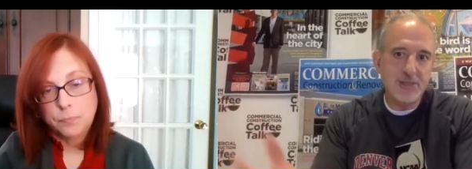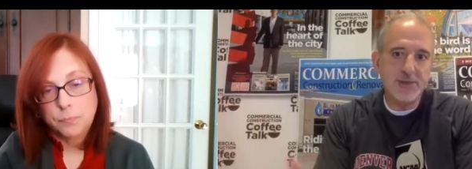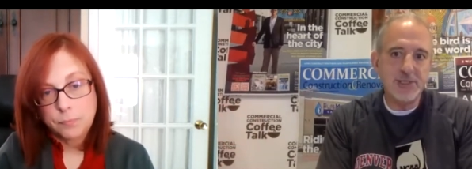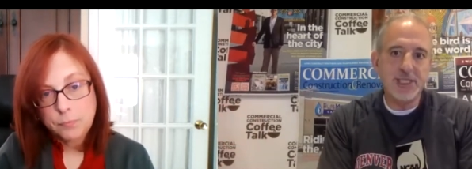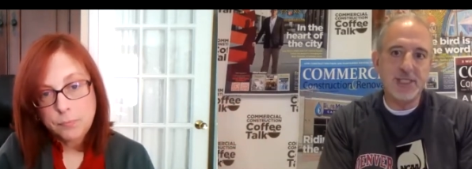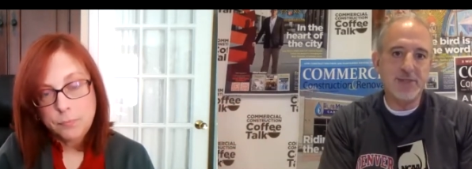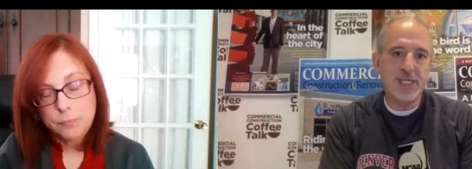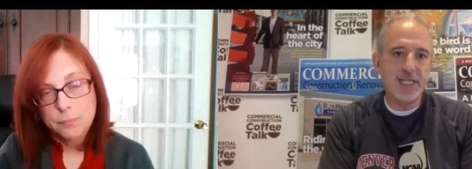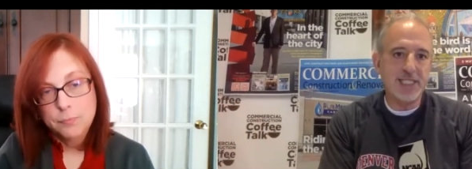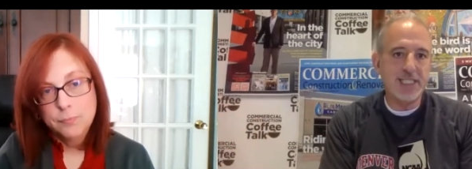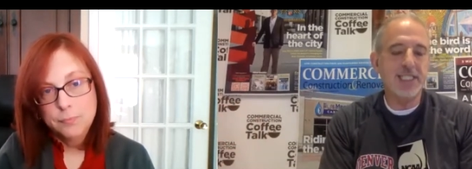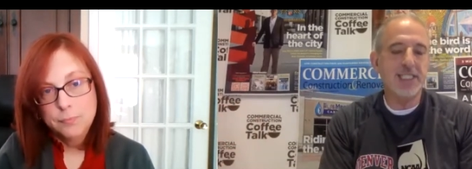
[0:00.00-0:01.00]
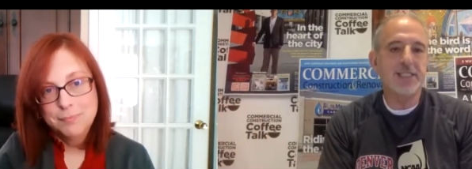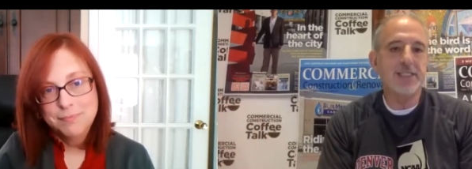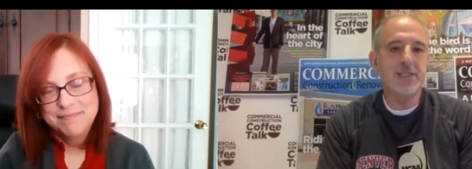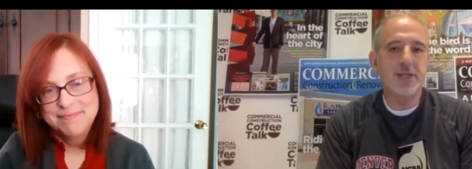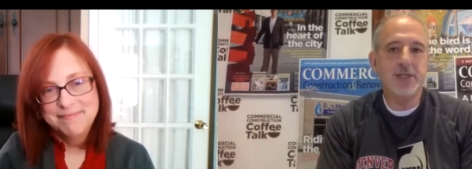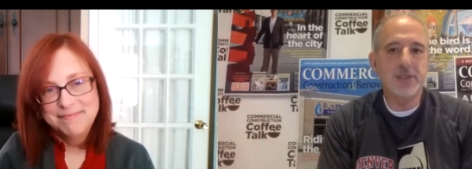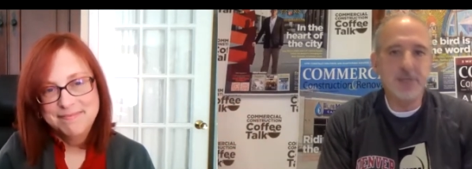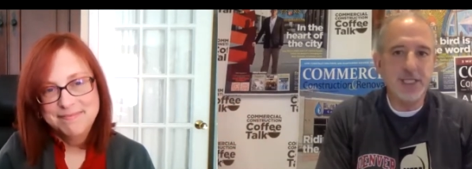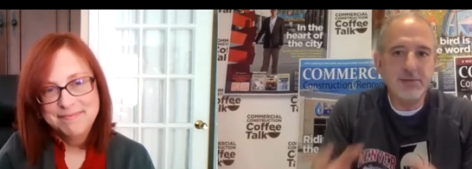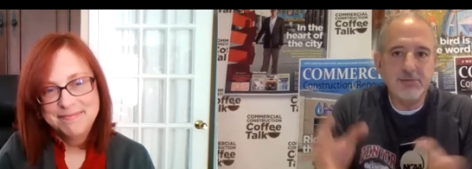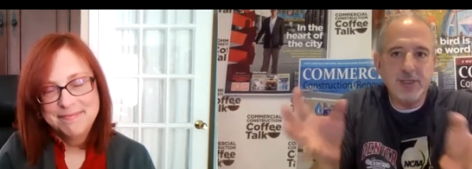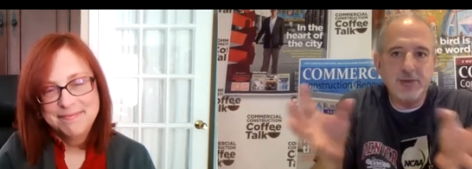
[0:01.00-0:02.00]
Speaker 1: you know the same kind of gig? You know, other
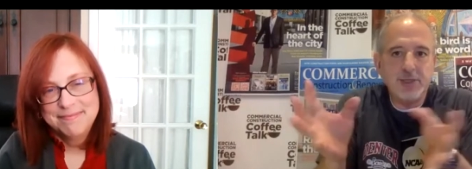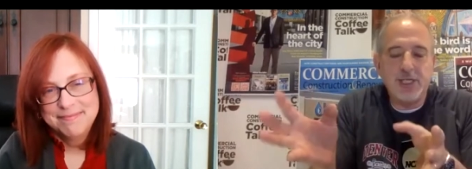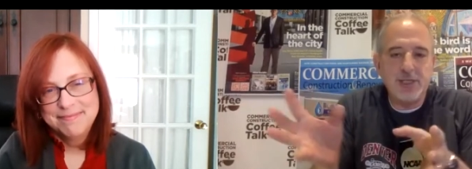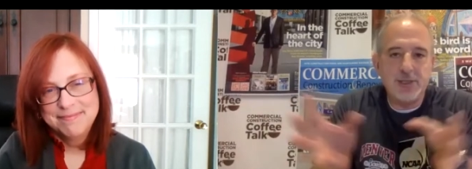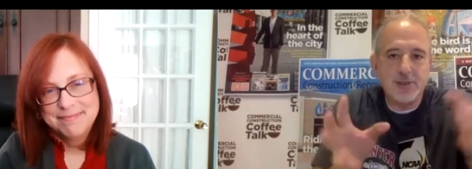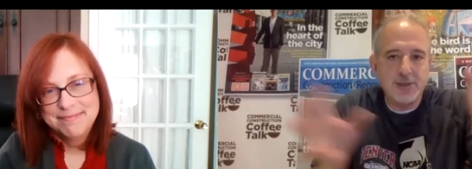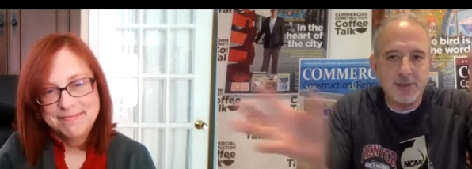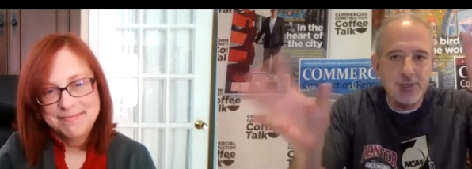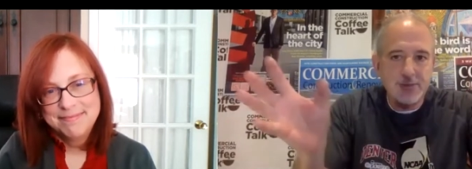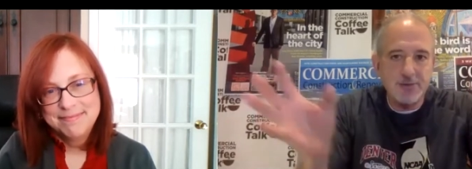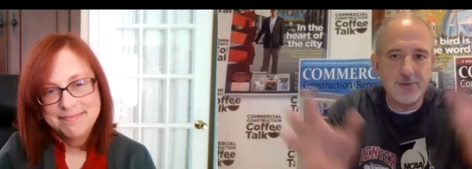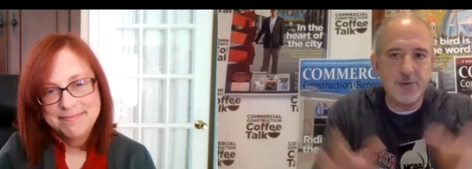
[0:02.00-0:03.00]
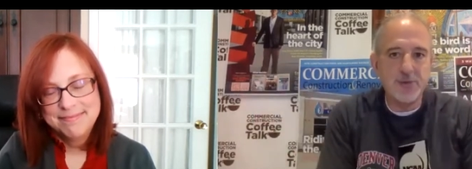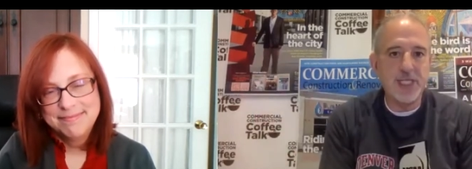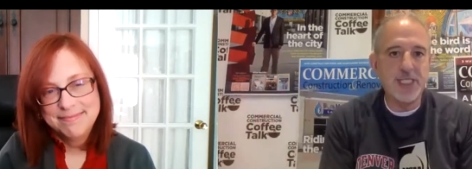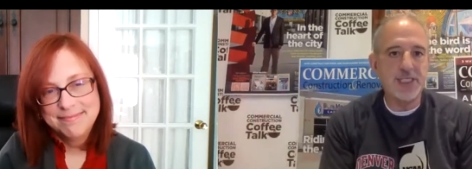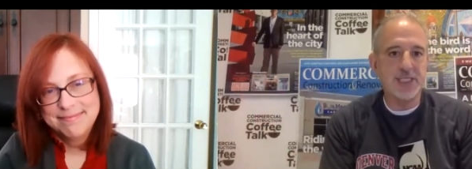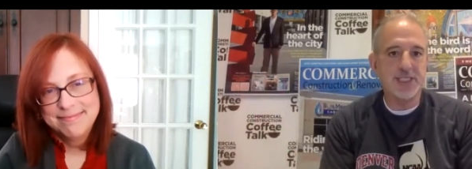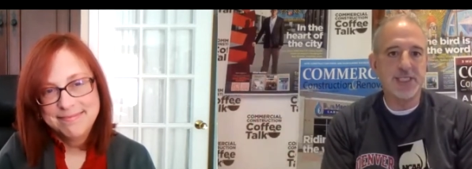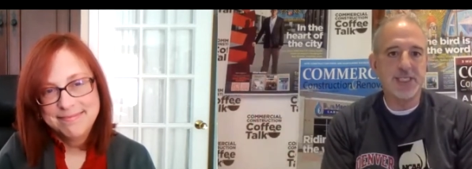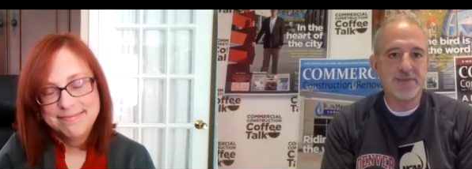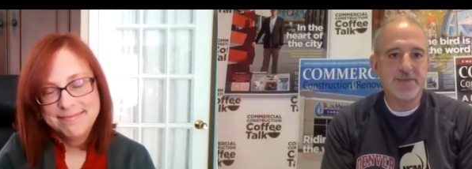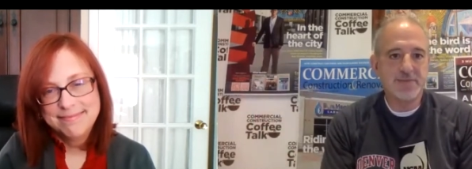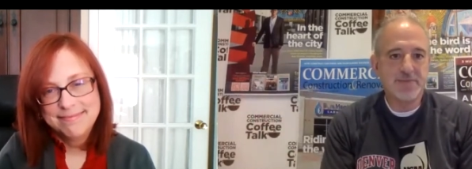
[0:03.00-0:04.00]
than you know colors and formations.
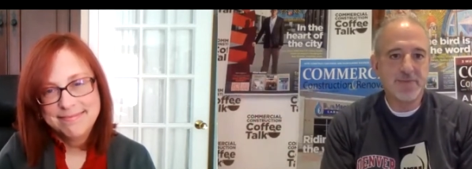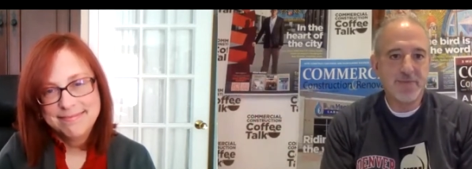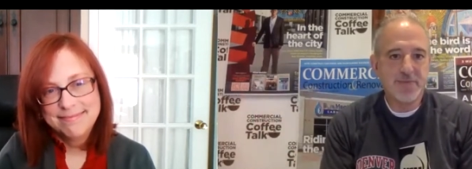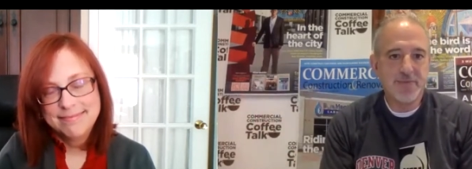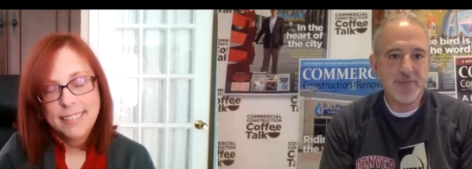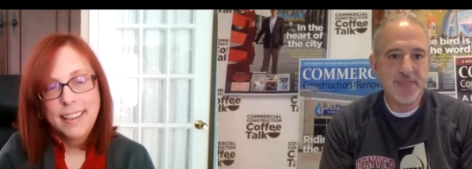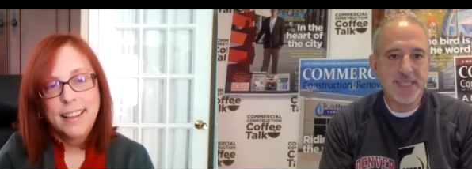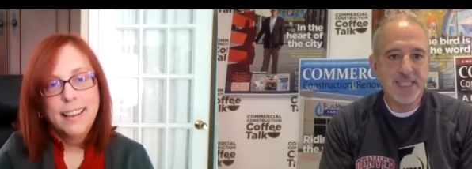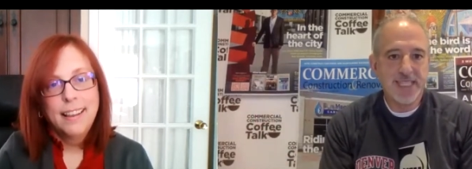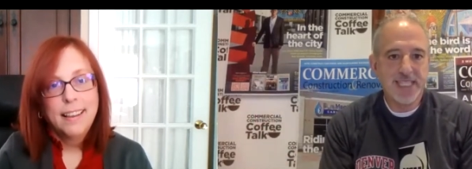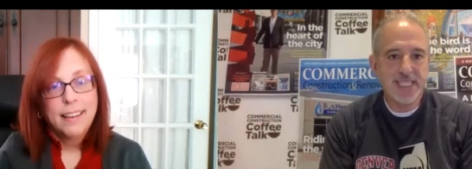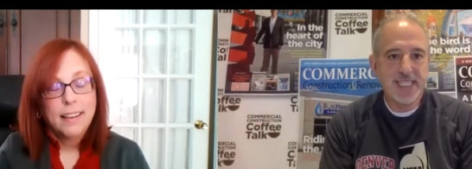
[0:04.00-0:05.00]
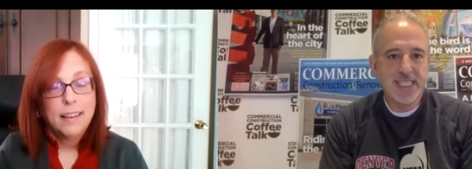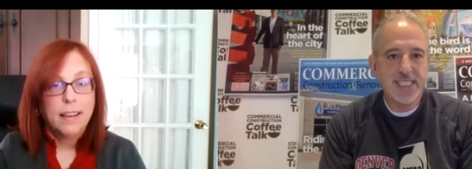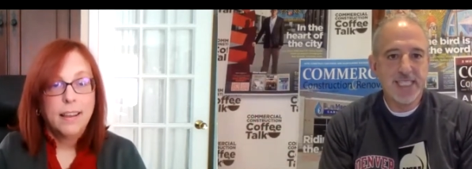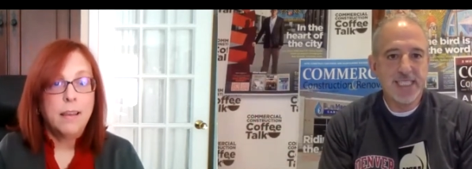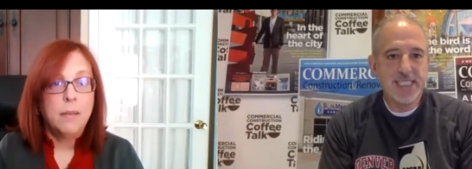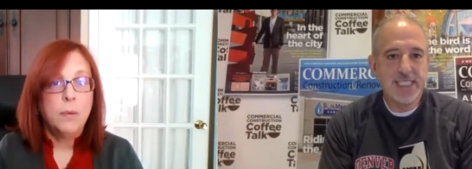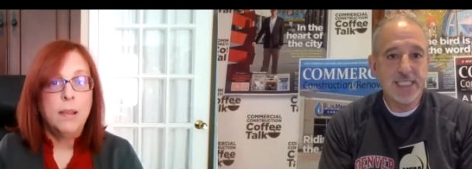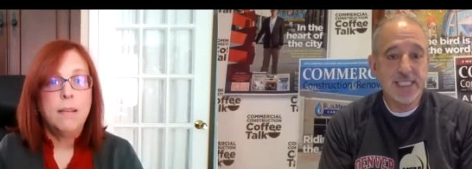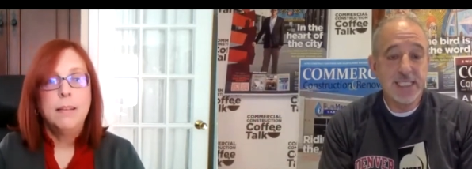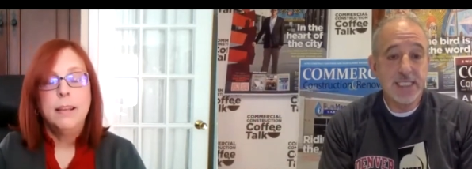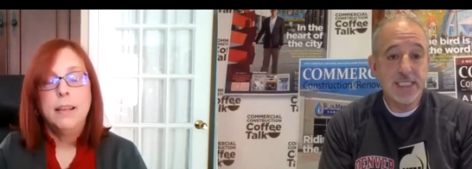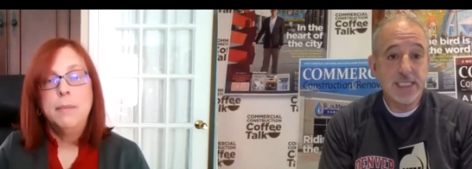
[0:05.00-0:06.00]
Speaker 2: Uh, well,
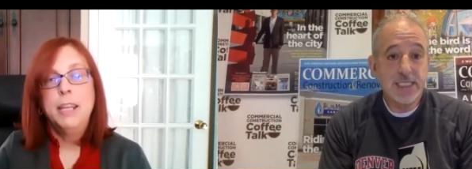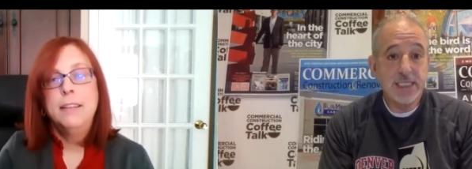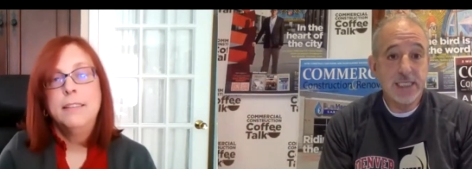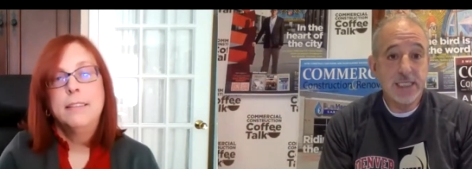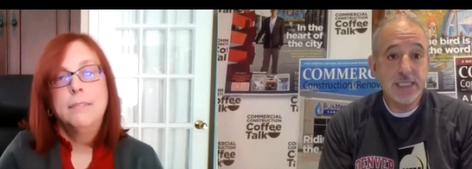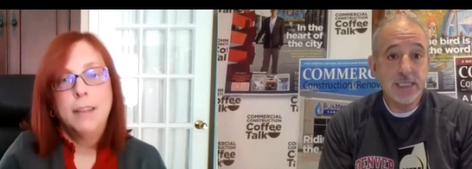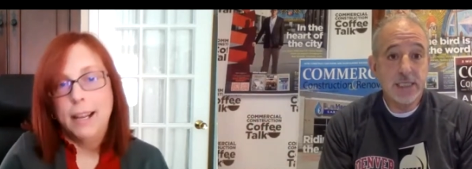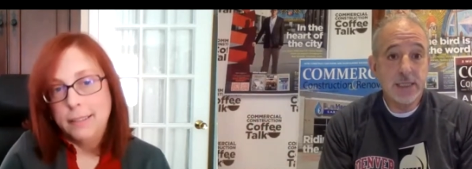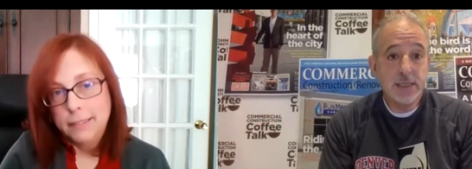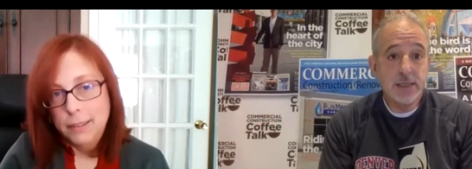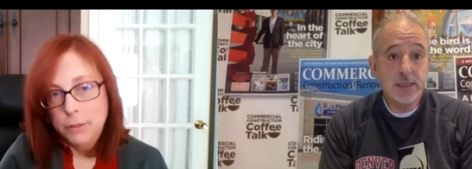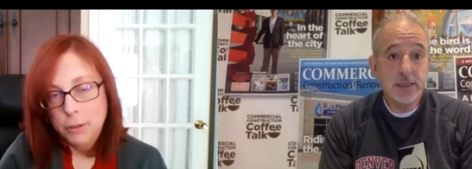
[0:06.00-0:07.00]
I mean, right. So